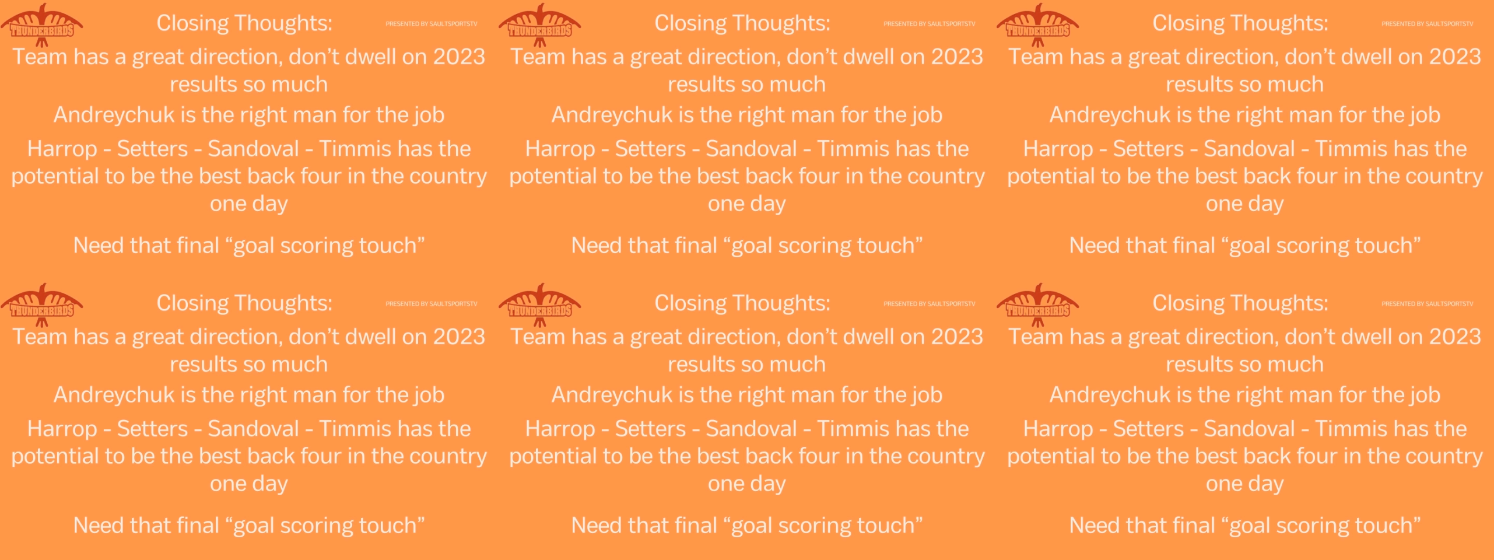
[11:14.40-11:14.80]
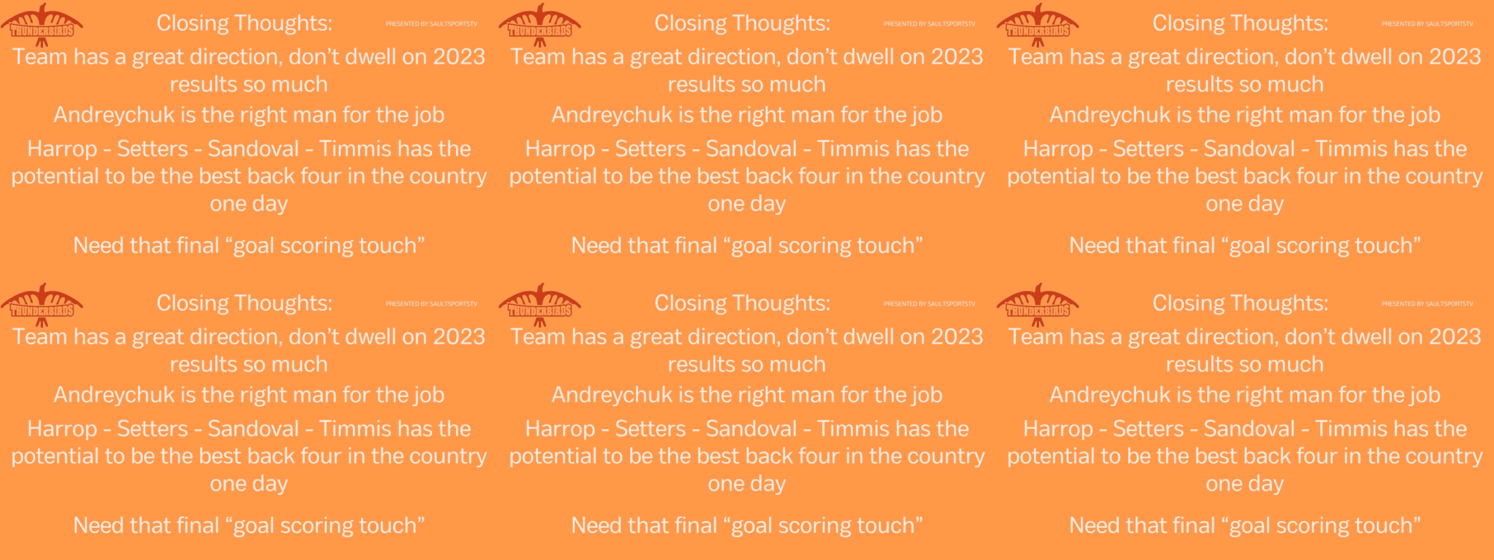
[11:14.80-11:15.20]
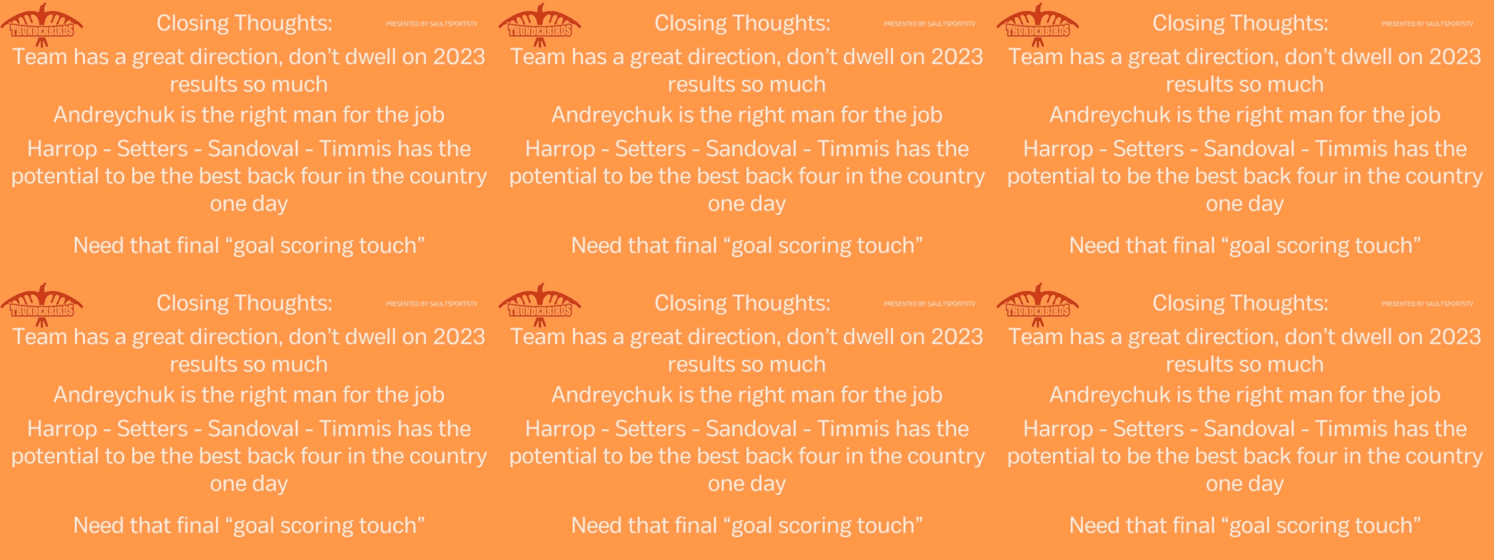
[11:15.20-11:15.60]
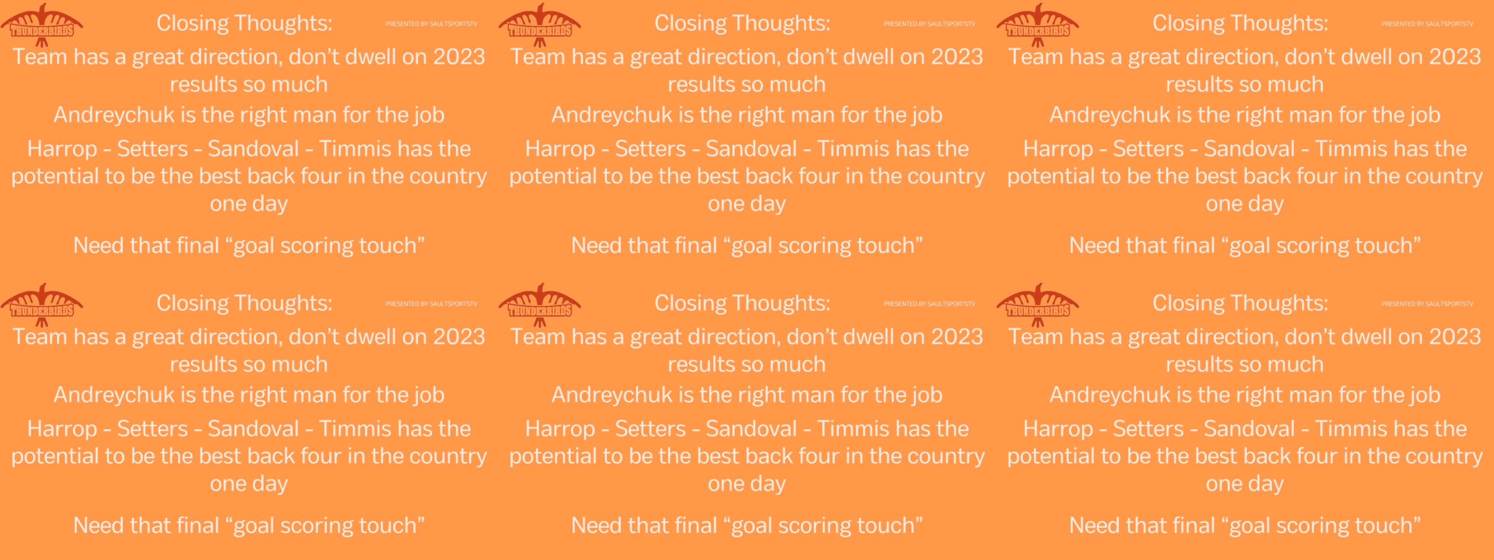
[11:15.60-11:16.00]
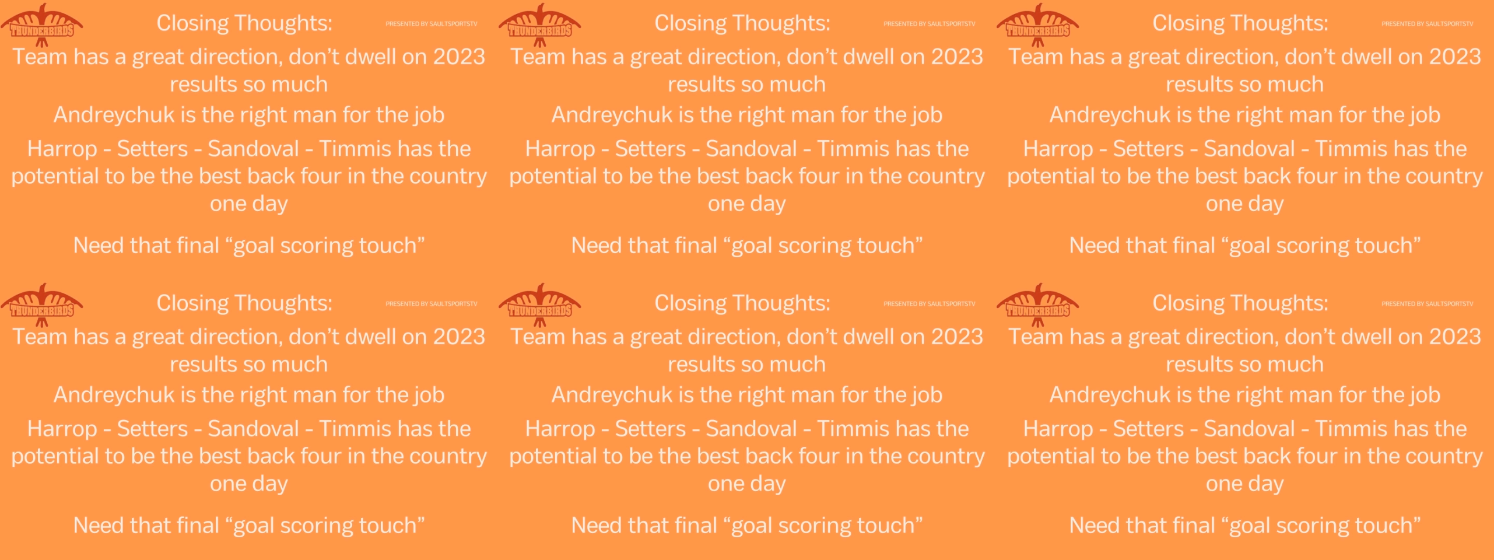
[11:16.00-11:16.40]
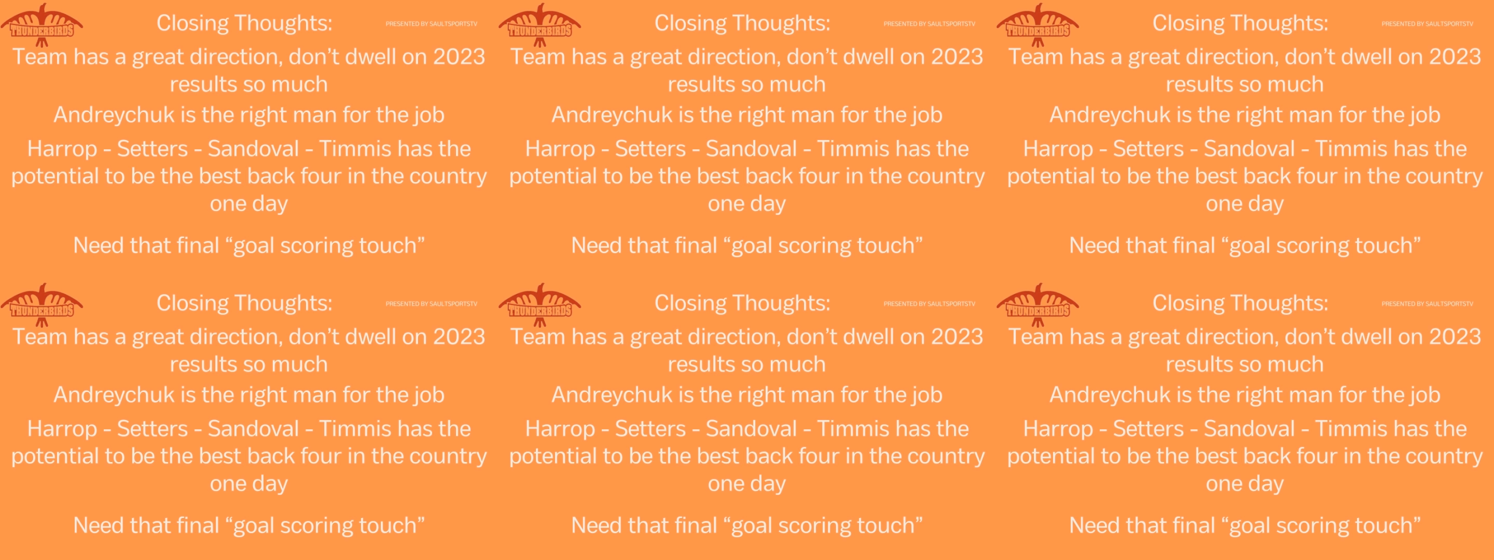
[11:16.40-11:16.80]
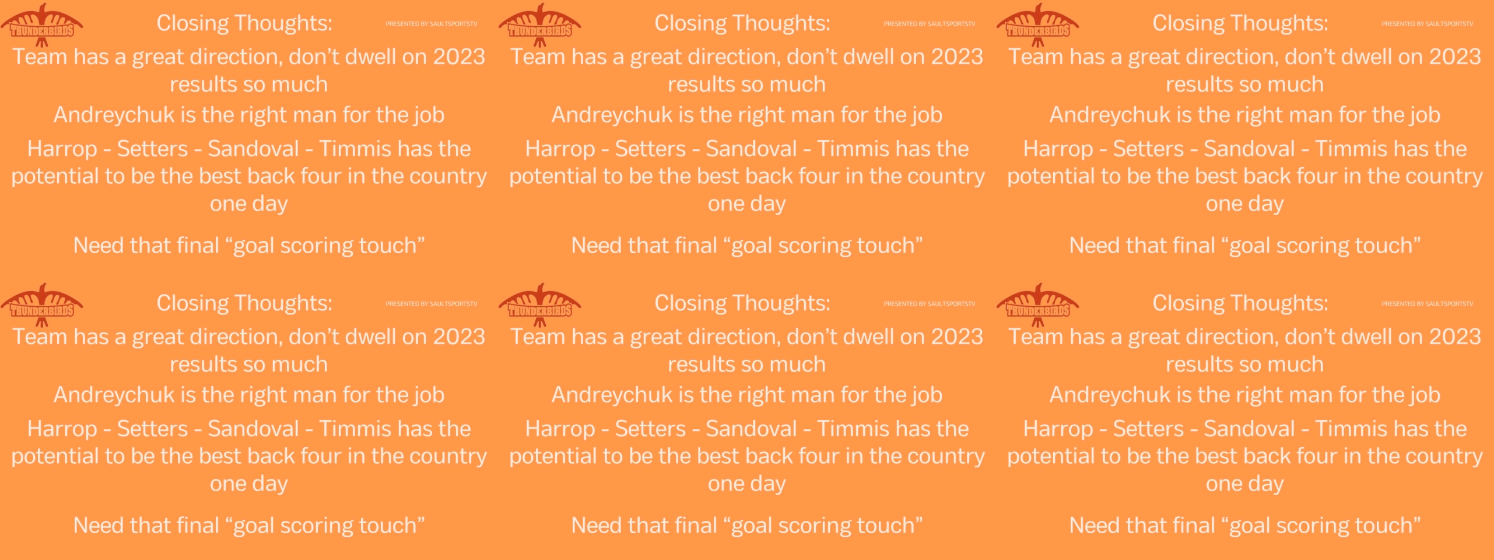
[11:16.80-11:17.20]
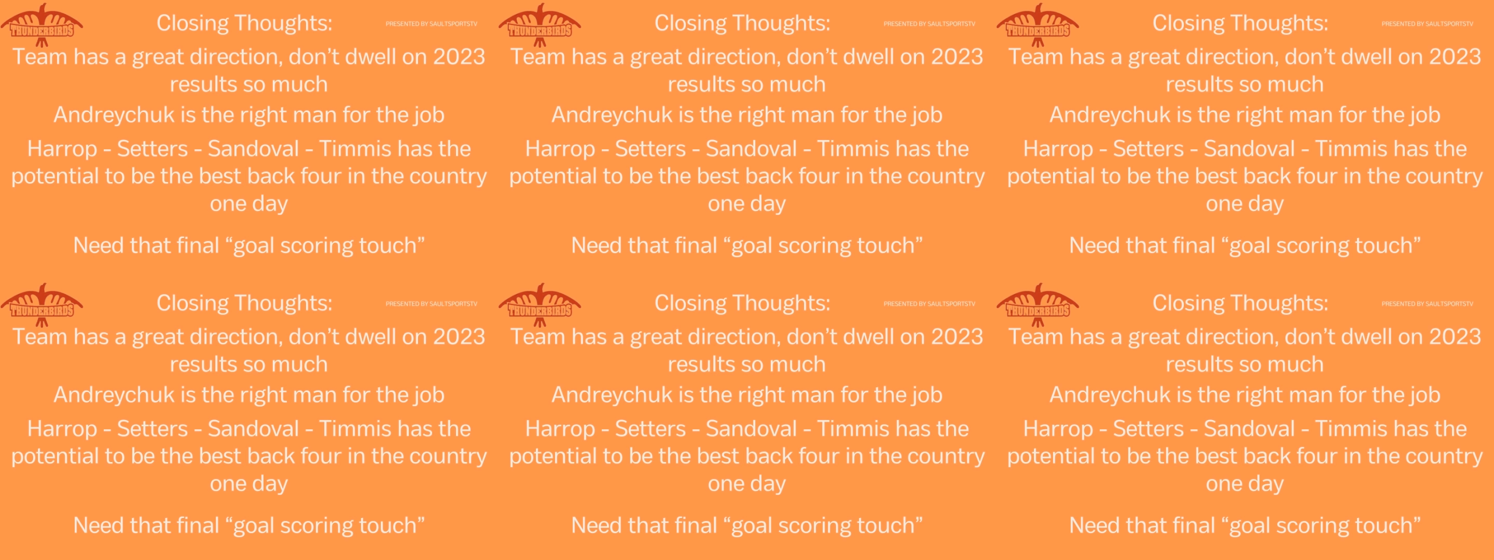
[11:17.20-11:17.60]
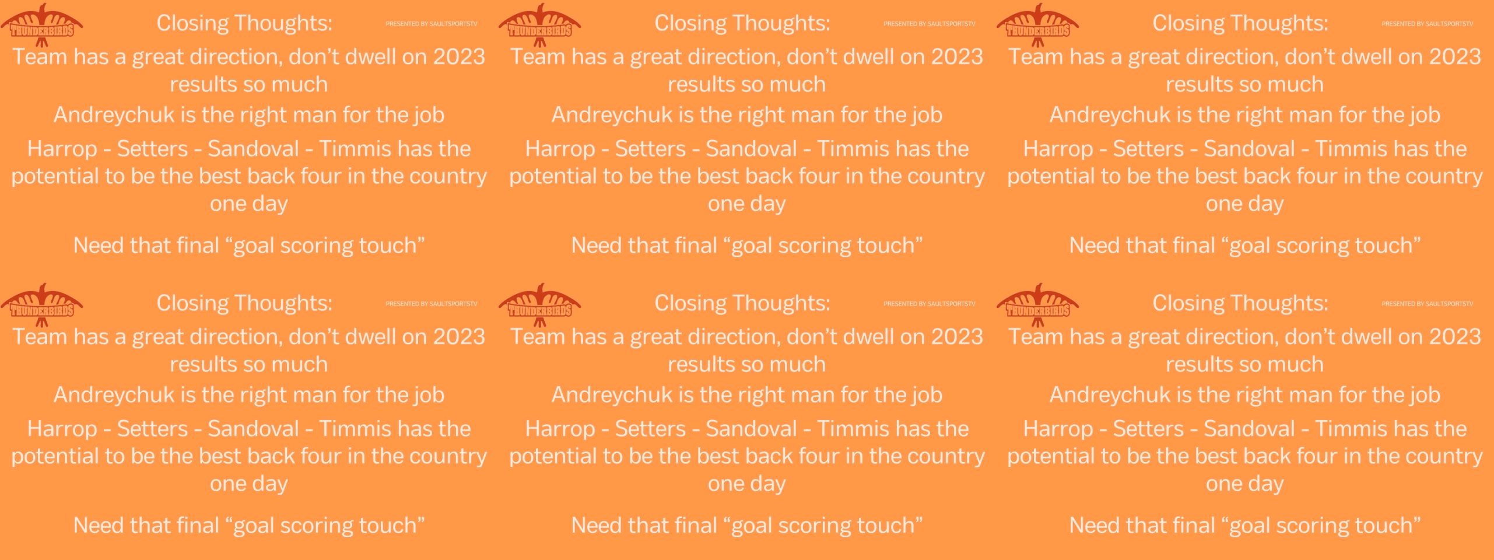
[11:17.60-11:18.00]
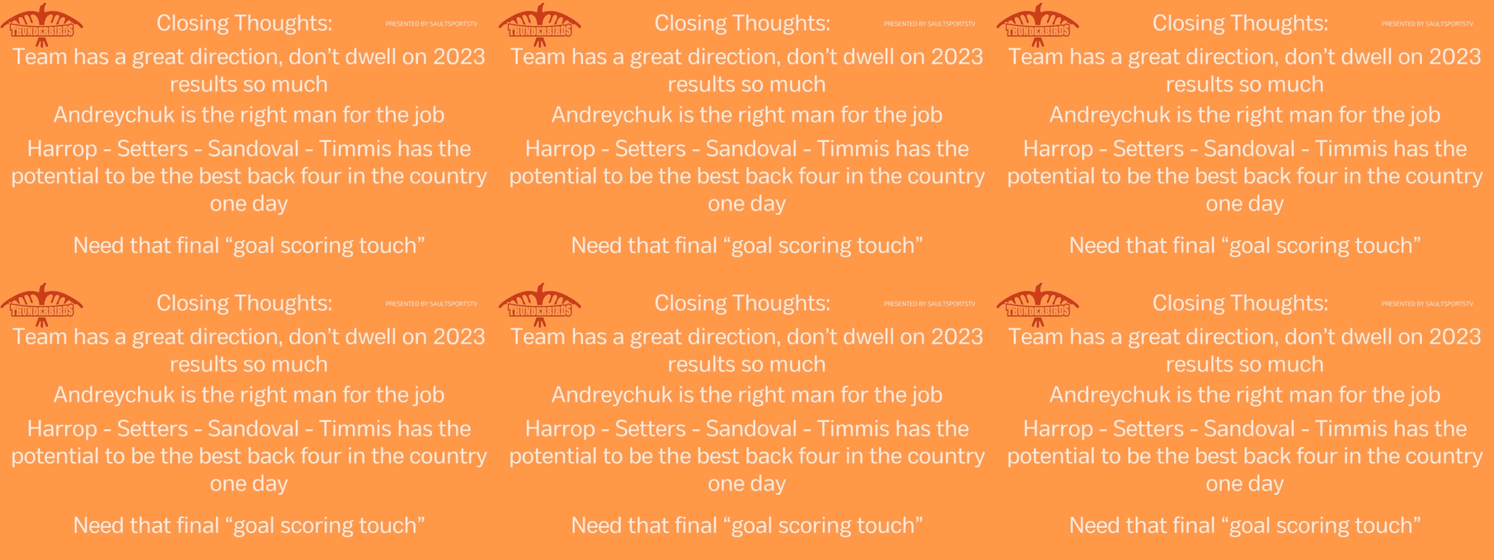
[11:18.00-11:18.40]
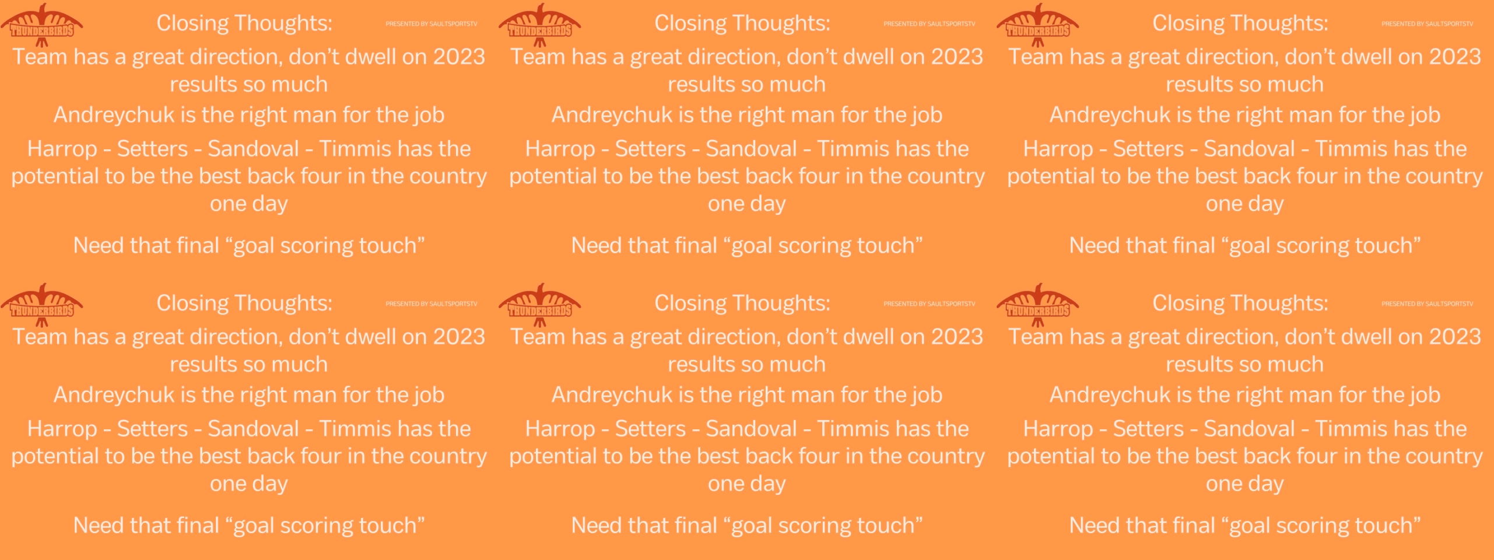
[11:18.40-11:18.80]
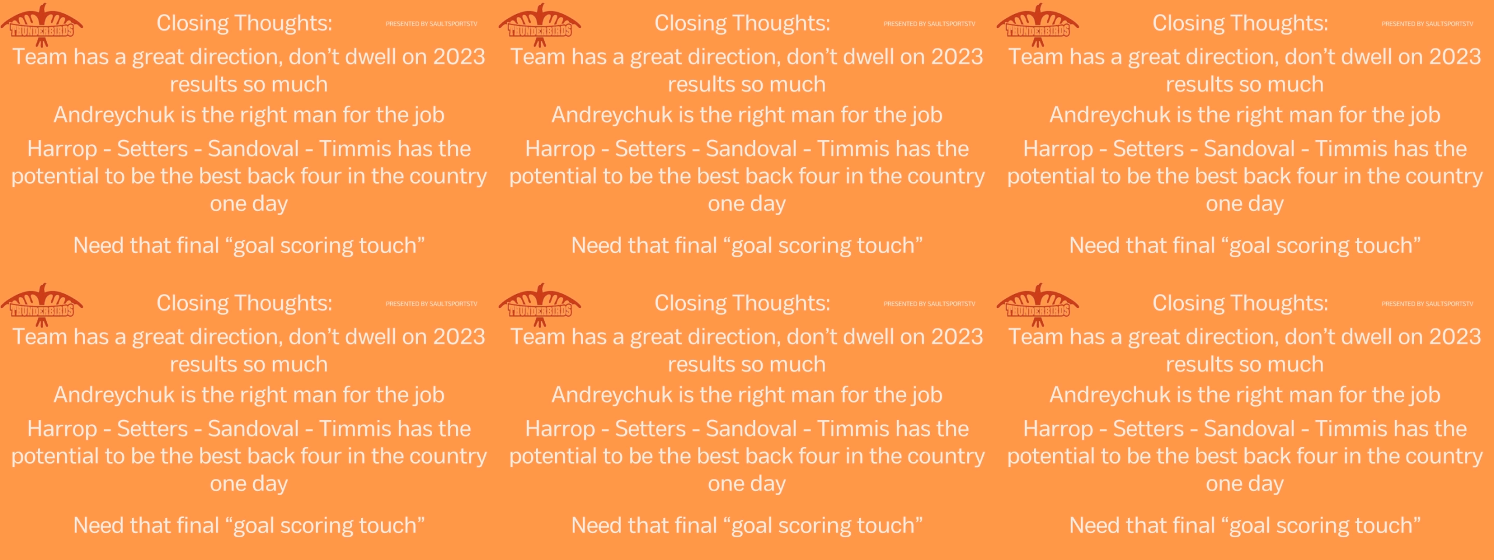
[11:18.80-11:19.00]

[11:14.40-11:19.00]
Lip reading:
[unreadable: no face in view]